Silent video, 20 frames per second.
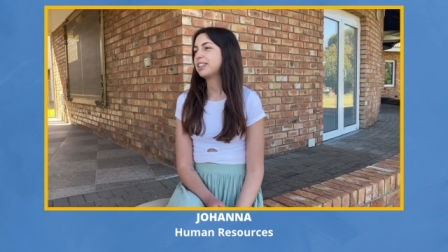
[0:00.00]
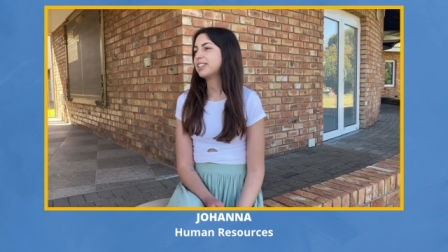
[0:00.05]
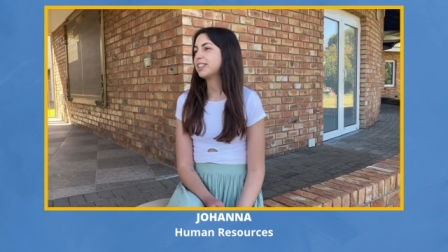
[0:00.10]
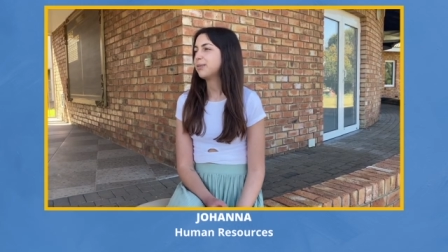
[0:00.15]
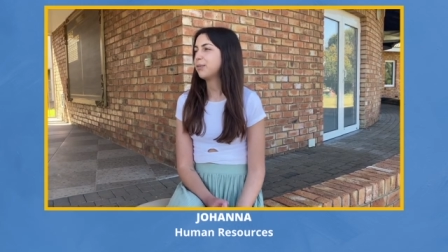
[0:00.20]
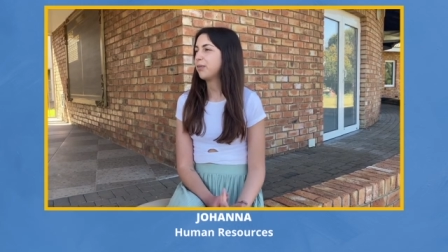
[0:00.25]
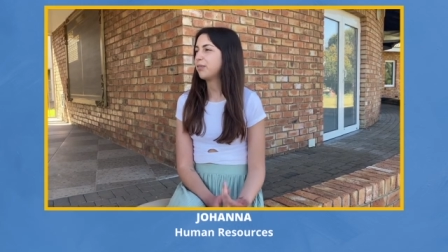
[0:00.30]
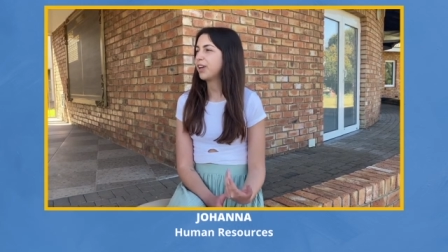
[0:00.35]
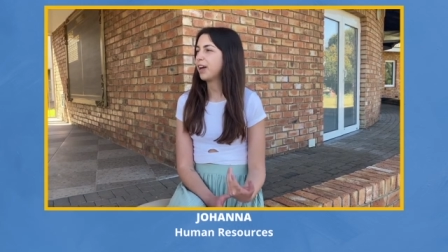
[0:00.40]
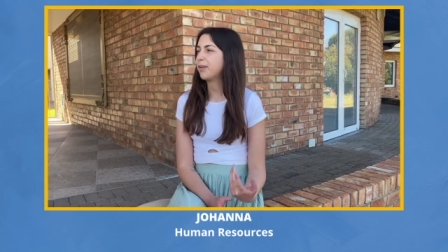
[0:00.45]
the
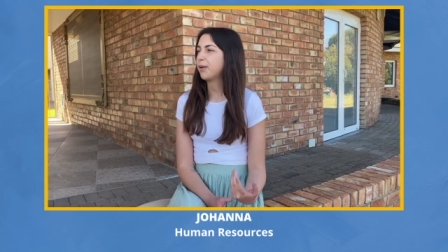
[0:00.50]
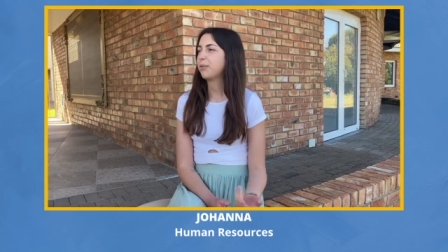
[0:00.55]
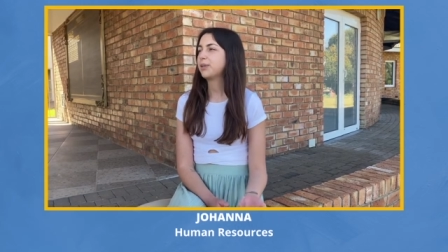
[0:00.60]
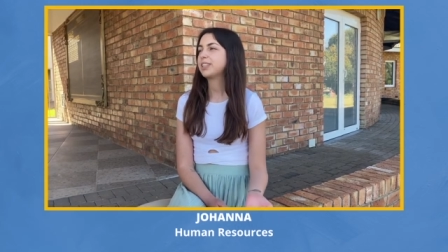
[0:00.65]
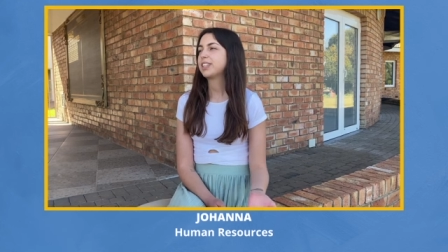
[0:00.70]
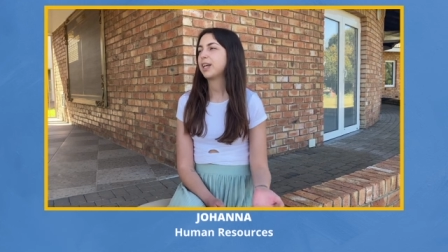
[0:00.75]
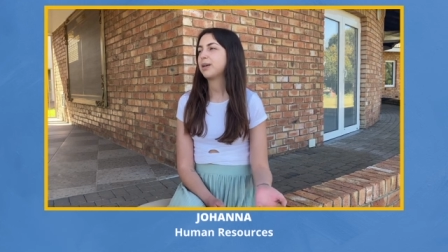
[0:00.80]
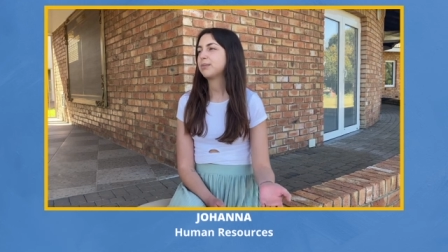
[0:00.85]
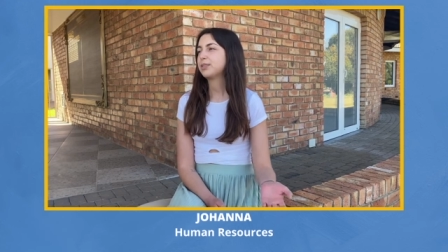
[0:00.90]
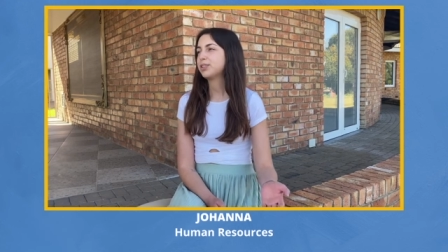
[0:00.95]
team of Yalwa
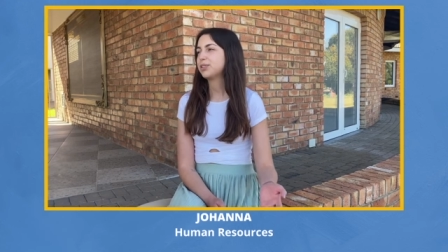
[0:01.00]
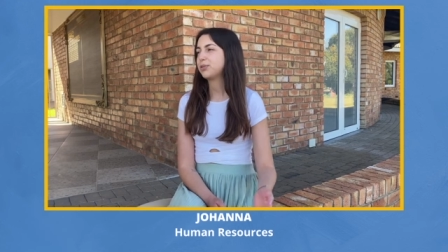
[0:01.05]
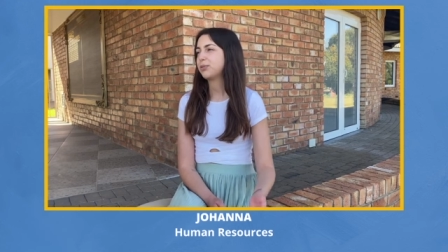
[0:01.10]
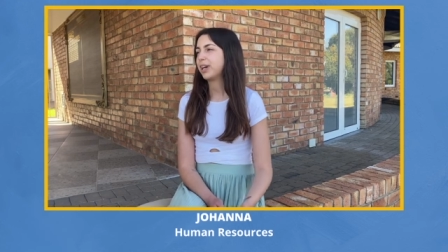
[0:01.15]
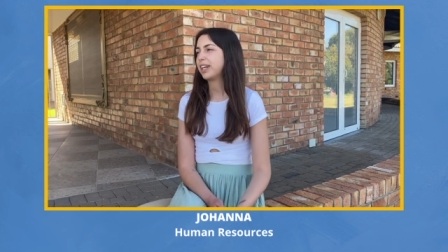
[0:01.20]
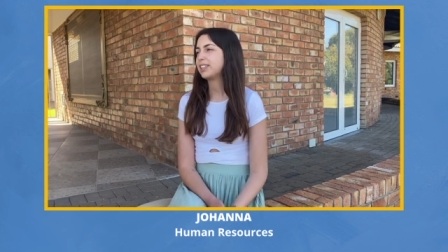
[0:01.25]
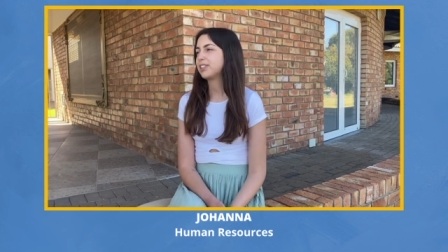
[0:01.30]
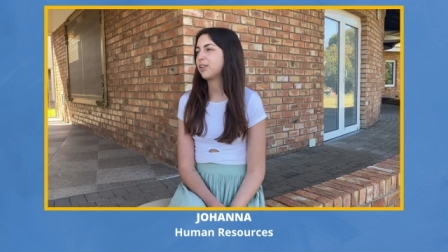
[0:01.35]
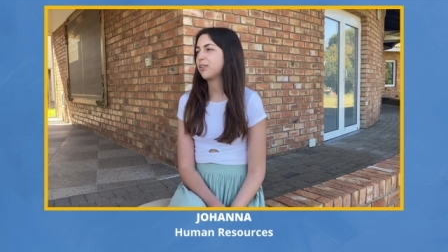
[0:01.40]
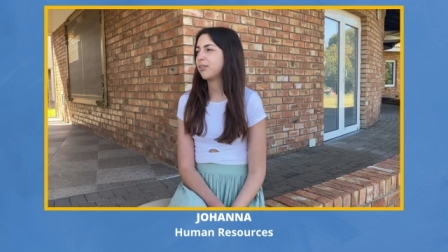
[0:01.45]
was able to
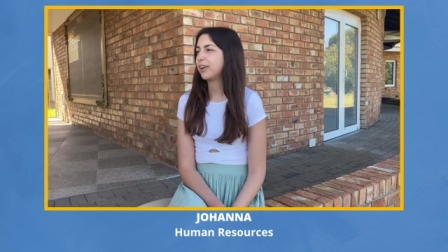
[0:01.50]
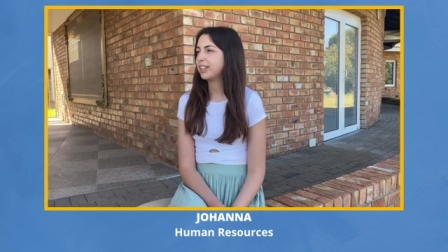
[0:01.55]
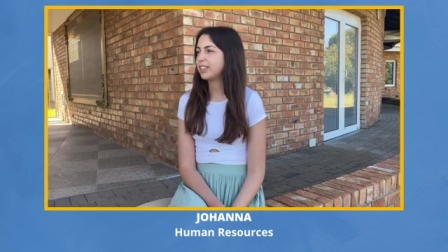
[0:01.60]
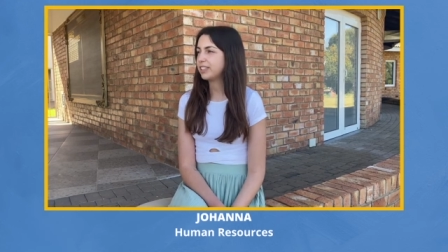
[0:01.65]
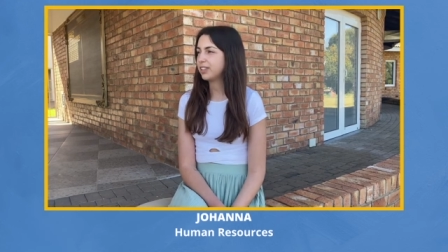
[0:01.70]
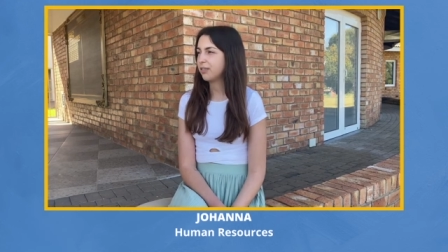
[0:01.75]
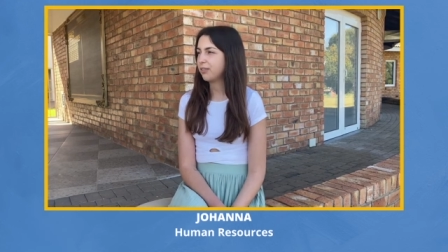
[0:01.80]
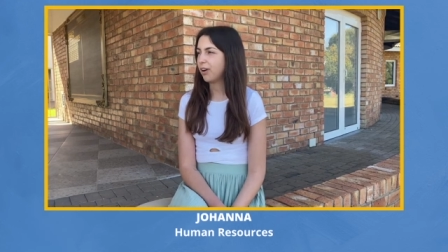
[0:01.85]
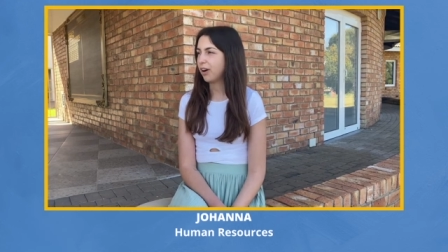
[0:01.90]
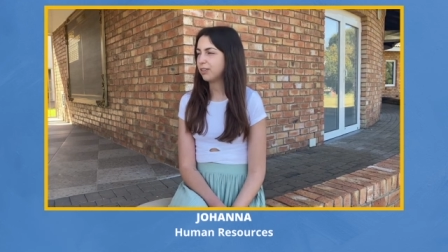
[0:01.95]
raise
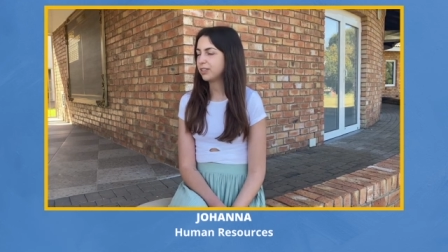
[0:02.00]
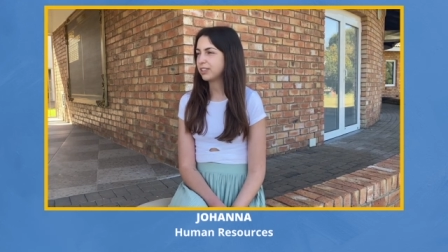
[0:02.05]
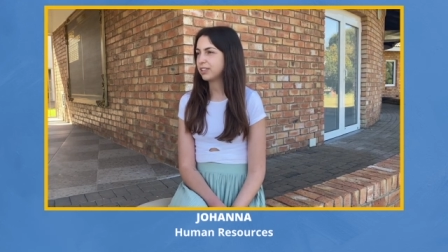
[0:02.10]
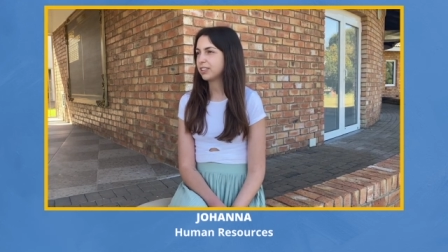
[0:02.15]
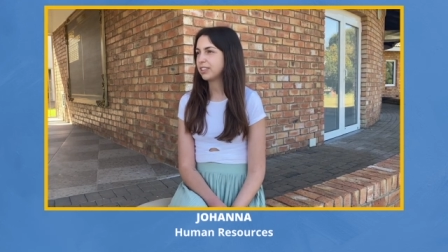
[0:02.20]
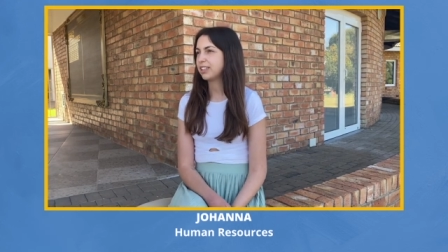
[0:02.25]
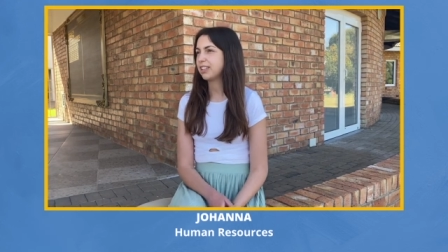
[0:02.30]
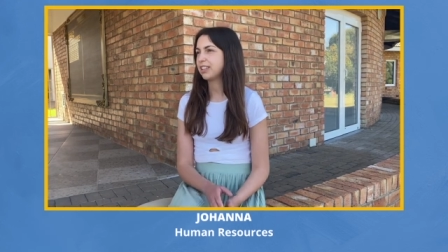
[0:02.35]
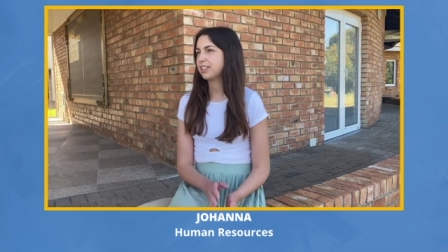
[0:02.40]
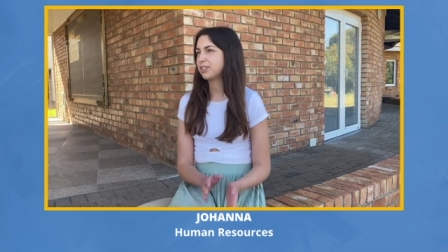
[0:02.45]
already
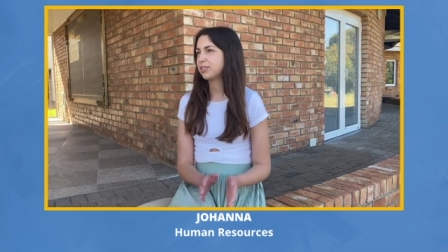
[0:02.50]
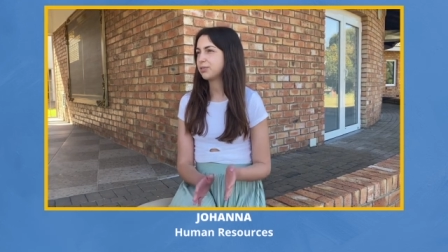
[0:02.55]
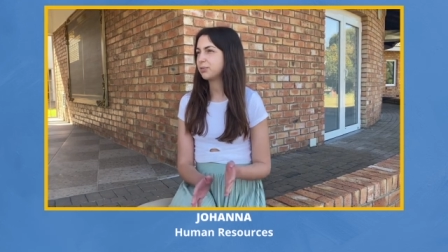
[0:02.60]
around uh,